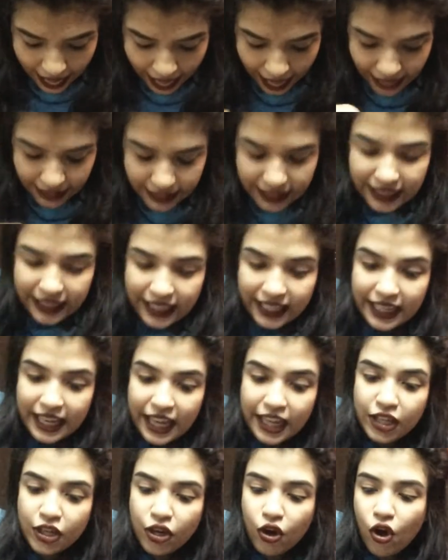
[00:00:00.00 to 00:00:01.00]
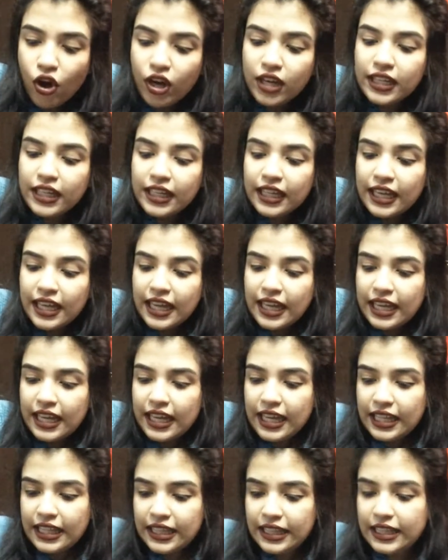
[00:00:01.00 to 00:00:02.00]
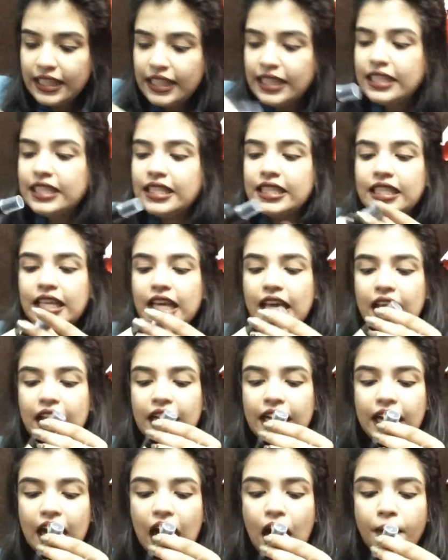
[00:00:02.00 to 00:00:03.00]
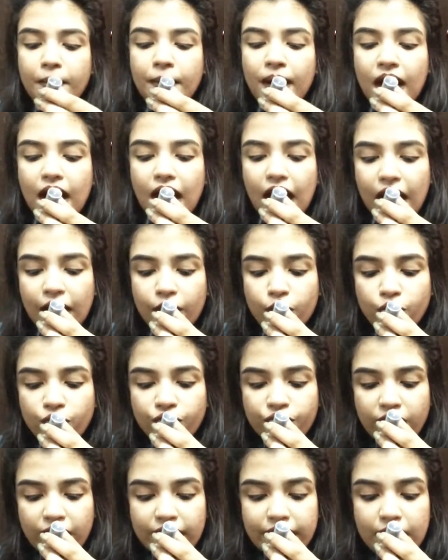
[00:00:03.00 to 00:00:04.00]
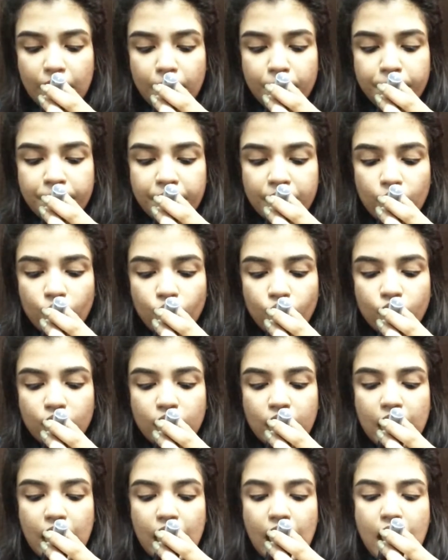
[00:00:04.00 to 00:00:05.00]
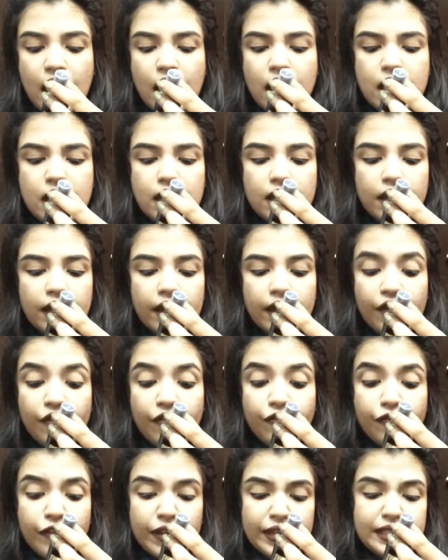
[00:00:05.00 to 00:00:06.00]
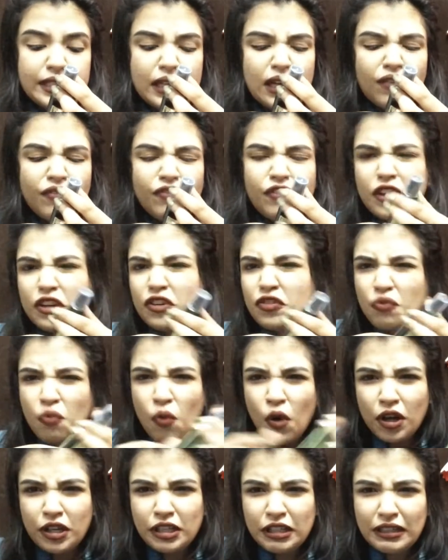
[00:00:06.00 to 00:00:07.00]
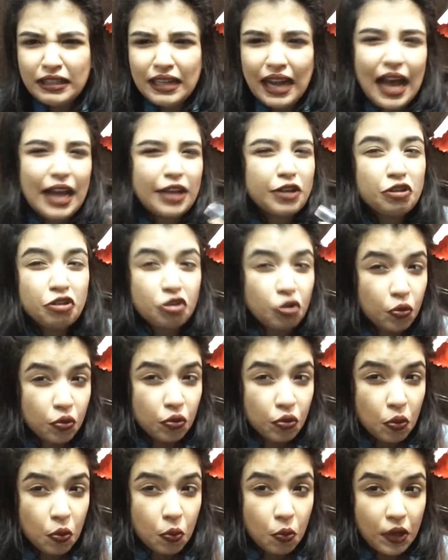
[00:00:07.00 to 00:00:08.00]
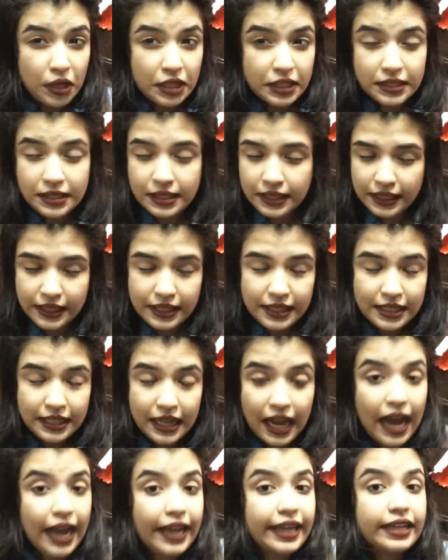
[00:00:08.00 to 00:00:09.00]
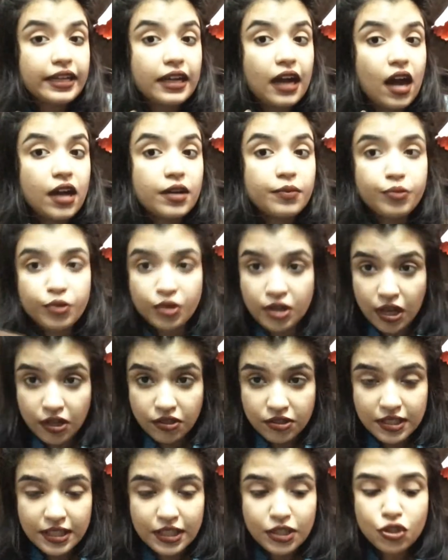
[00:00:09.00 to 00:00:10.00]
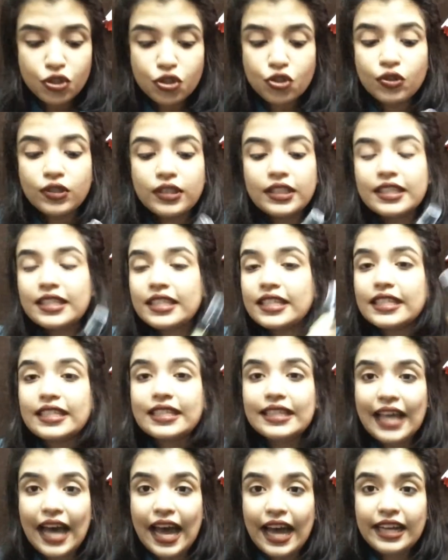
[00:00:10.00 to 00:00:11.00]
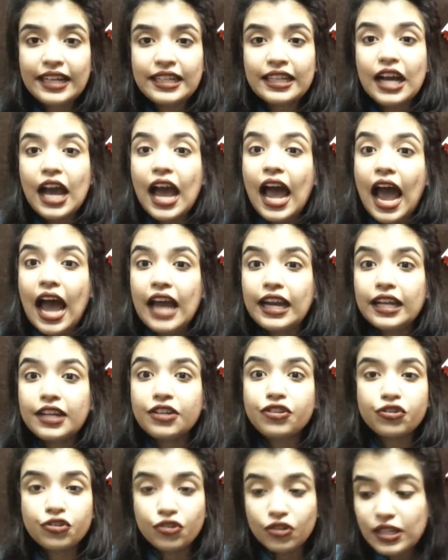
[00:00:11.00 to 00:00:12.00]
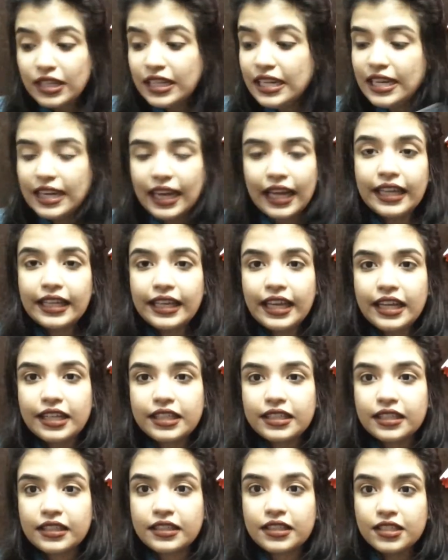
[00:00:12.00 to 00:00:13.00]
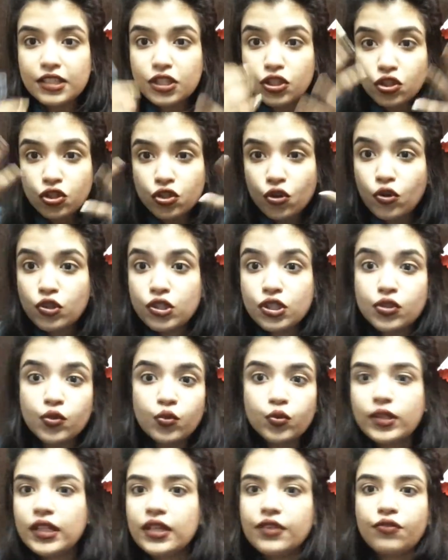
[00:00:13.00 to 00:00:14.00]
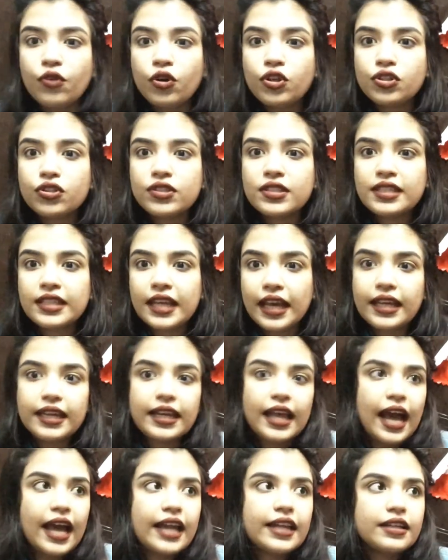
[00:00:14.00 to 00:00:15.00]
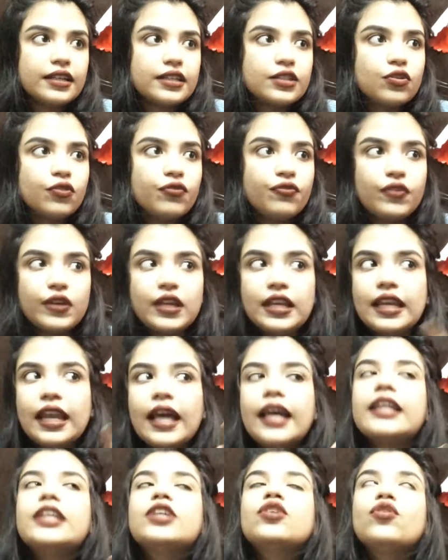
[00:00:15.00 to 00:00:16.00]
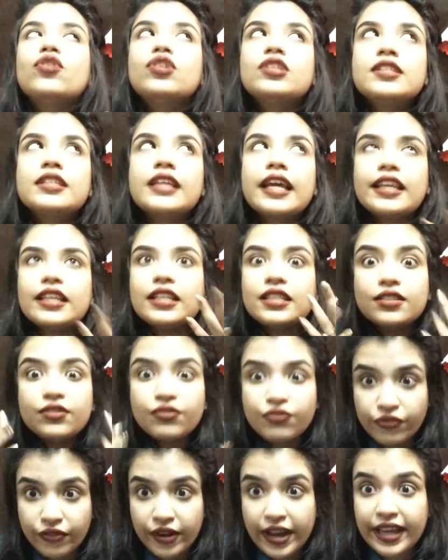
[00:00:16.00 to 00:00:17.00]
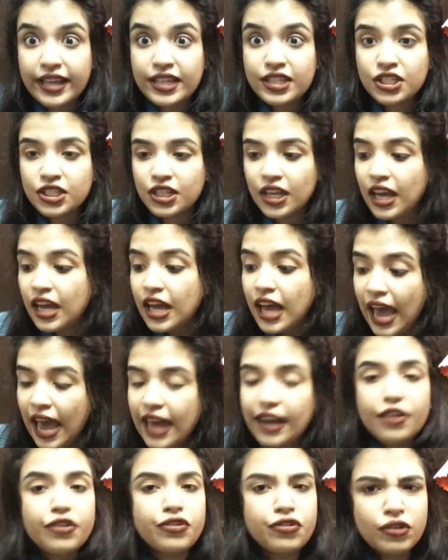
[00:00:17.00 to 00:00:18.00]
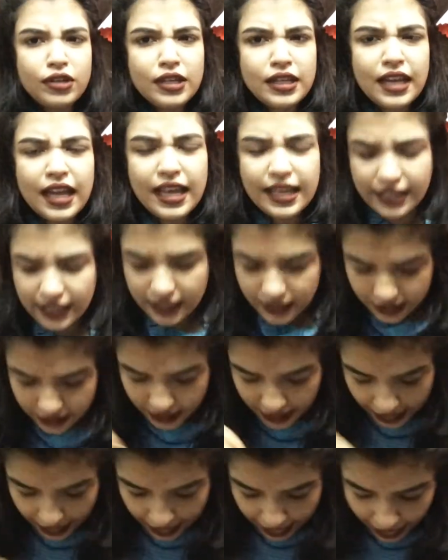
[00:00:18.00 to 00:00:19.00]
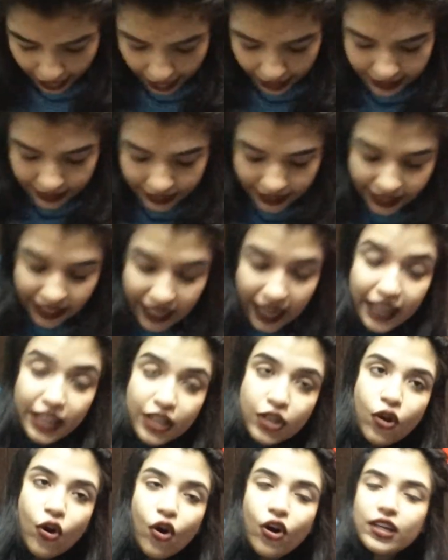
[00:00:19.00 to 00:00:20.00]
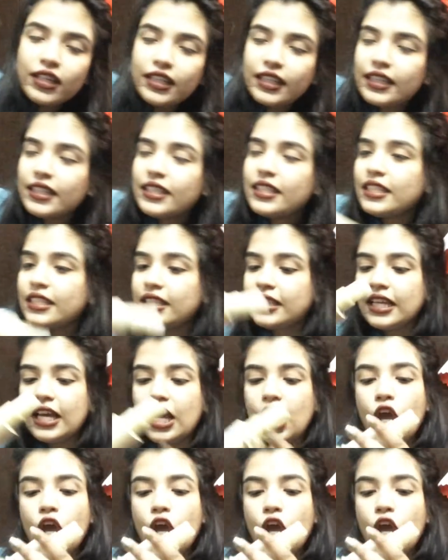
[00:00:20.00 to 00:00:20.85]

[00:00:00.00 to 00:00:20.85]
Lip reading: And then I got this Kama Ayurveda pure vitaver water. I don't know what is it, I can't pronounce it. So this is that, and I really like it. This is so soothing for your skin, and you feel like your skin is fresh, and I really like it. And then I got this